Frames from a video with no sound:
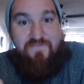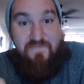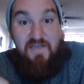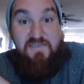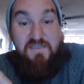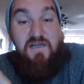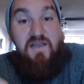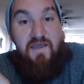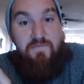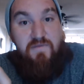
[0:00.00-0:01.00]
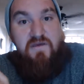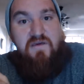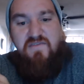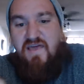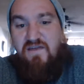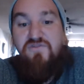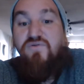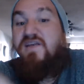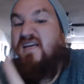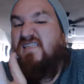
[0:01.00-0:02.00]
That's the claim that if you
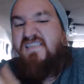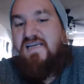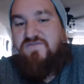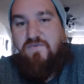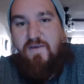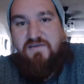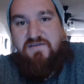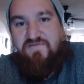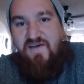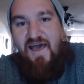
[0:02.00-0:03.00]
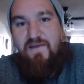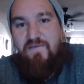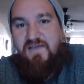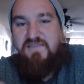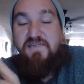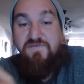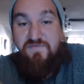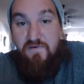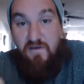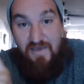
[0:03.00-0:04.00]
eat excessive amounts of fat, excessive
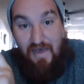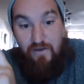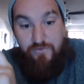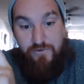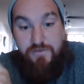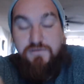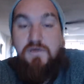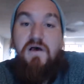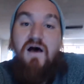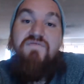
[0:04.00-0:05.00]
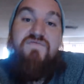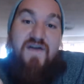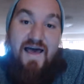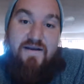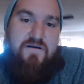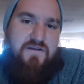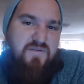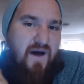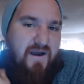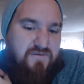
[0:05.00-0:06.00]
calories of fat, your
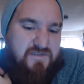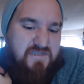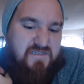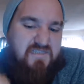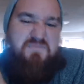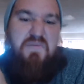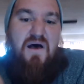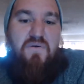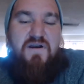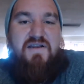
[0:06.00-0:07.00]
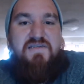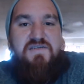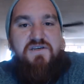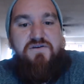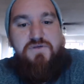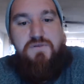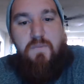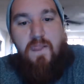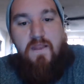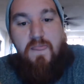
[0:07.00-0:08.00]
body will just dispel what it doesn't use.
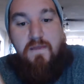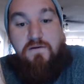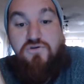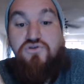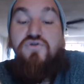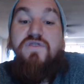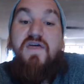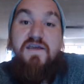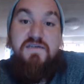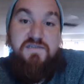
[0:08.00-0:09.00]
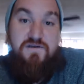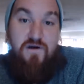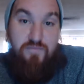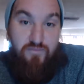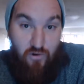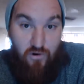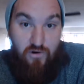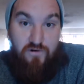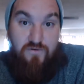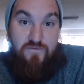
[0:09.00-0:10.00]
Two things are
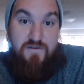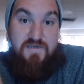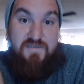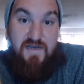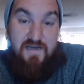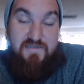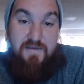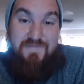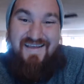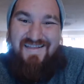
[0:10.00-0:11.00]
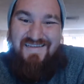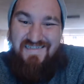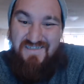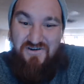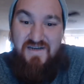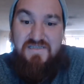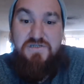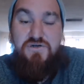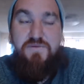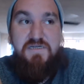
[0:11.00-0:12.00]
wrong with this concept. And this is crazy
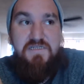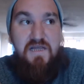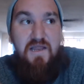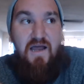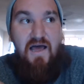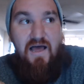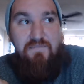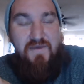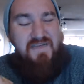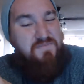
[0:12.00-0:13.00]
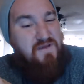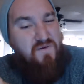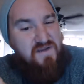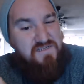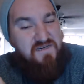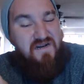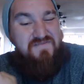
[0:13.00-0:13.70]
too because it makes me question it.